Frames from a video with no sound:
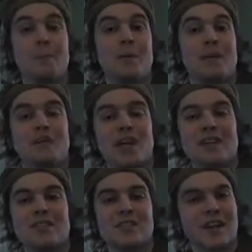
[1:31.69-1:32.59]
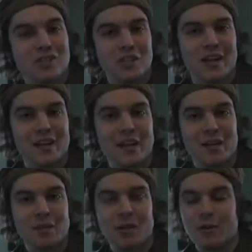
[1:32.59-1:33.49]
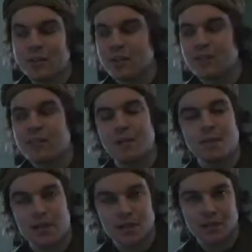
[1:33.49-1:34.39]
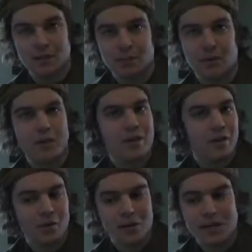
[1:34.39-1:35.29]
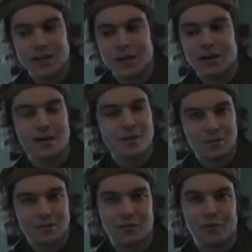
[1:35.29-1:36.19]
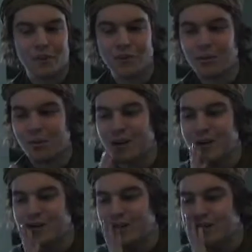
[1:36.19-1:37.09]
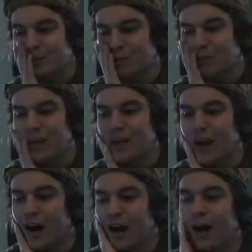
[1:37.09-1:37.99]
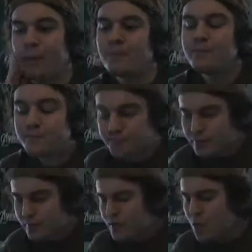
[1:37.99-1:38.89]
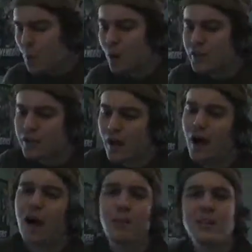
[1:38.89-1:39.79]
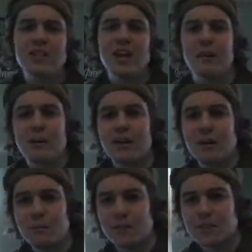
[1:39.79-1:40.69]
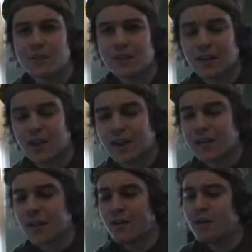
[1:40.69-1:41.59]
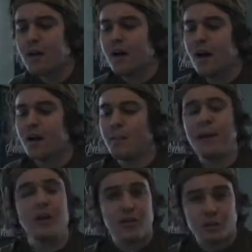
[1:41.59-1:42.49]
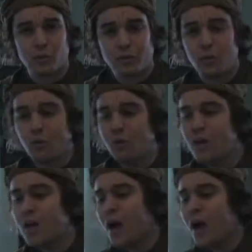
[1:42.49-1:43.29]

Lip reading: Peter Jackson actually had a cameo as his same character in Brie, you know, eating a carrot, so that was a fun little way to start the movie. I'm going to talk about a couple of things that I like now. The parallels were cool.